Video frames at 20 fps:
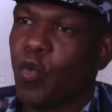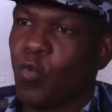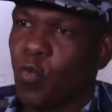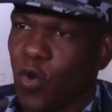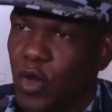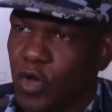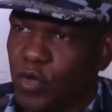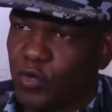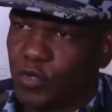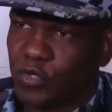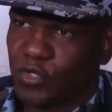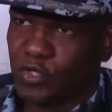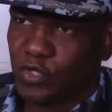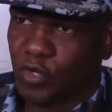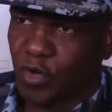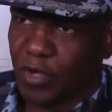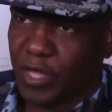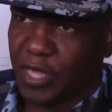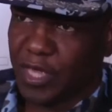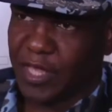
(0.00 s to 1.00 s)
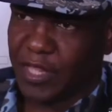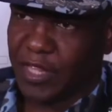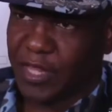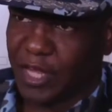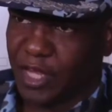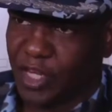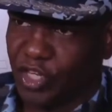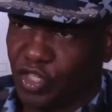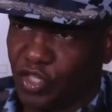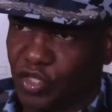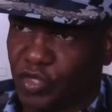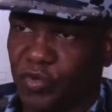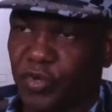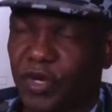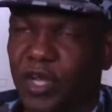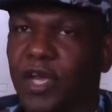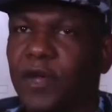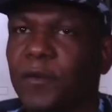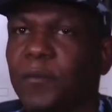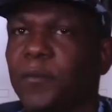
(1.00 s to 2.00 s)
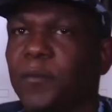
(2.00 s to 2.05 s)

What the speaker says: What you saw in Nigeria